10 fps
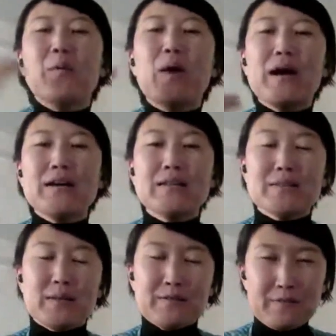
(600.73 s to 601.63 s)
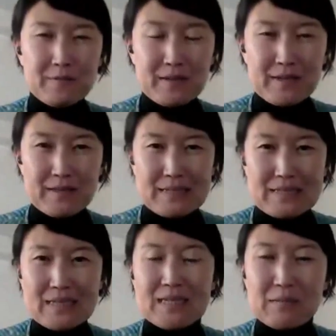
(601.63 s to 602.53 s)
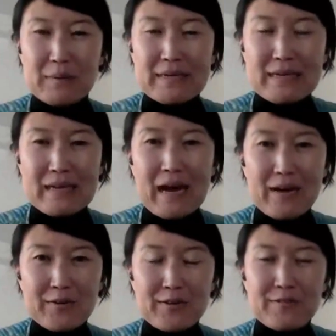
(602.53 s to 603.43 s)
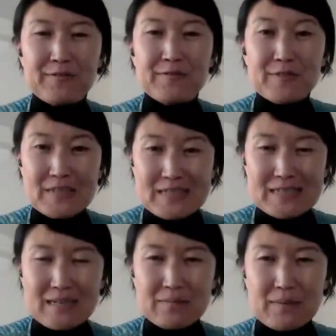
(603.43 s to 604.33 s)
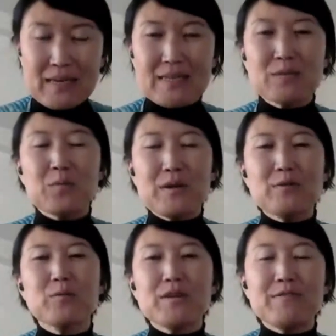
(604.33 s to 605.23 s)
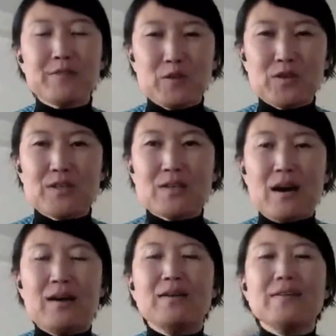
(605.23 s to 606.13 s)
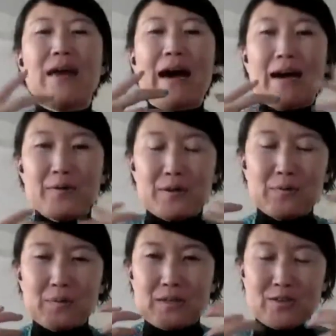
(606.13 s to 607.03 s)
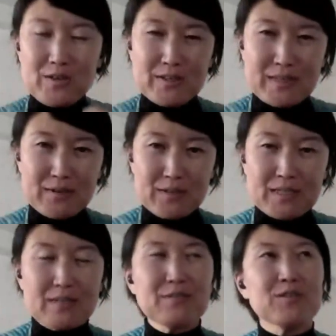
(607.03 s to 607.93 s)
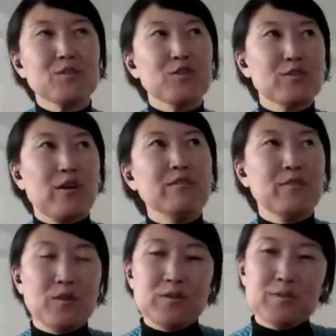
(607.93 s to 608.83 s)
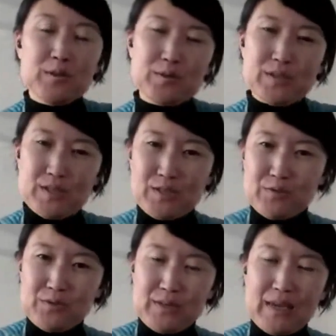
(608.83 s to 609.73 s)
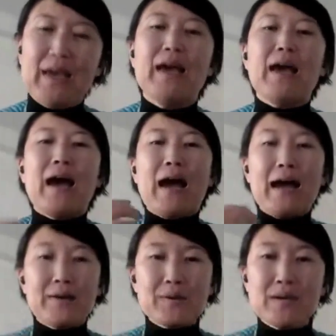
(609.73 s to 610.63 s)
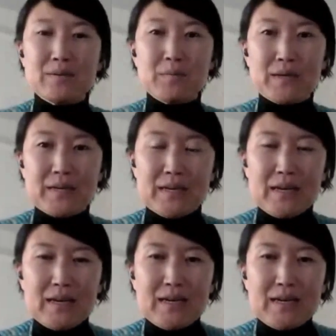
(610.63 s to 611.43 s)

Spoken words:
while the decision making out of freedom is when we focus on how can we trust ourselves to solve all of those issues. How can we